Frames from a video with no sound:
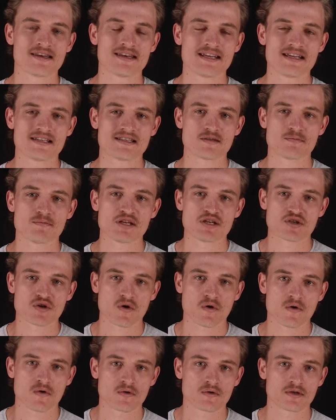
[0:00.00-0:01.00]
and need to be
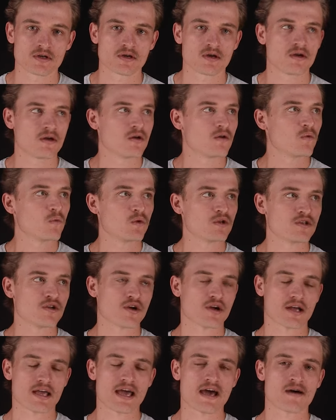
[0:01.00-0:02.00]
told when
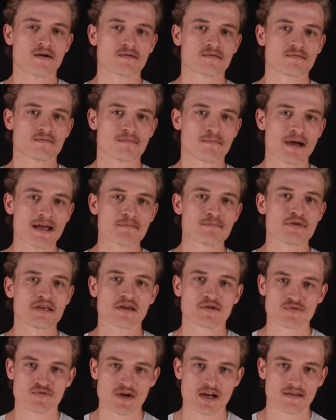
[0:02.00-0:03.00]
your account might
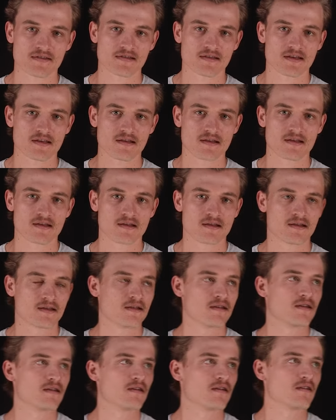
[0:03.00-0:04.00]
be at risk.
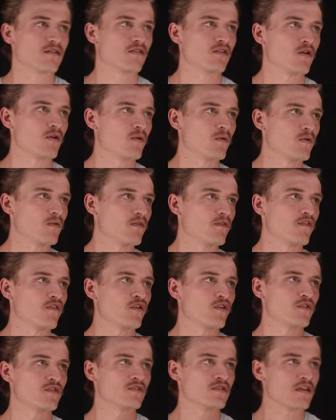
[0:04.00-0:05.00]
So
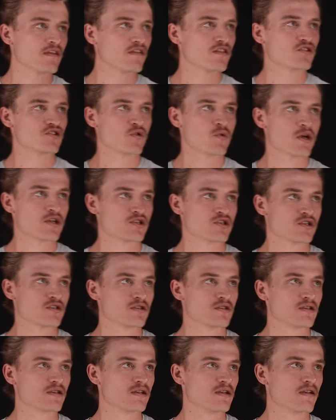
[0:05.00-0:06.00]
for this
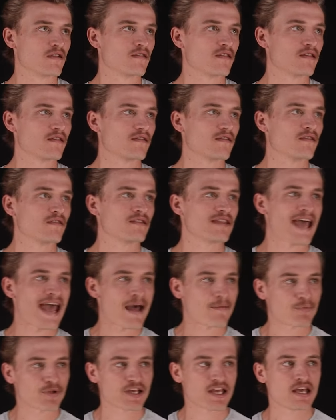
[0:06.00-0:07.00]
situation, since the
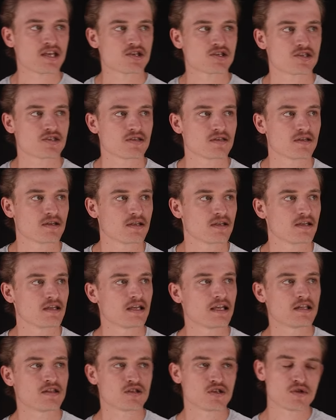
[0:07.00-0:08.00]
application
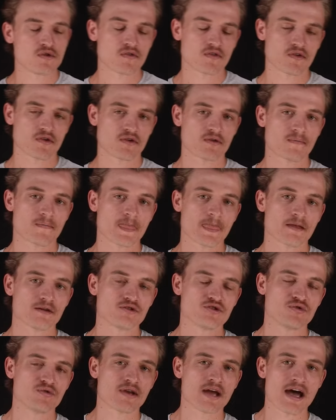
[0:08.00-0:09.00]
and the user
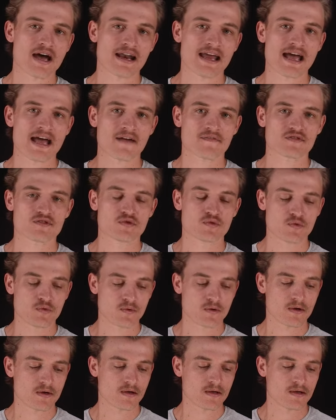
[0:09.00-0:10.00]
do not have
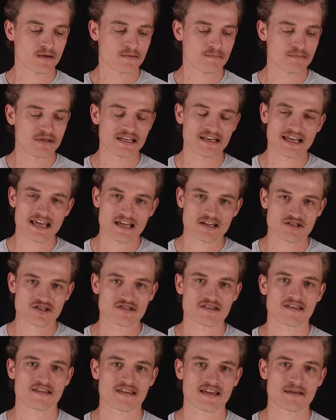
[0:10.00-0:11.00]
to be engaged
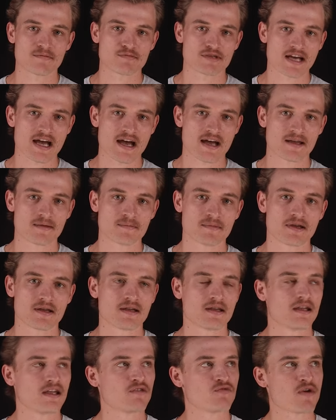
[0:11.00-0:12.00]
at the same time,
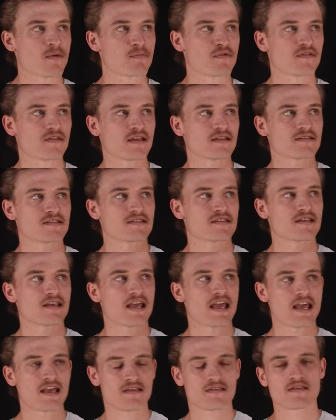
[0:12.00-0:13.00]
it represents
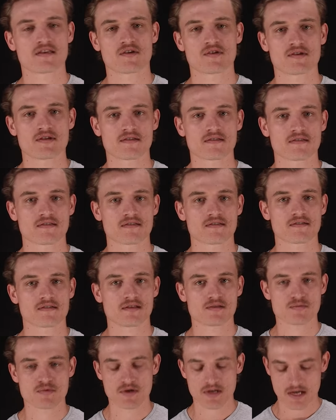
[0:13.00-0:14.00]
asynchronous
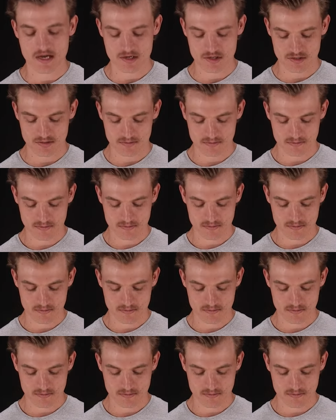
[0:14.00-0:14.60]
communication.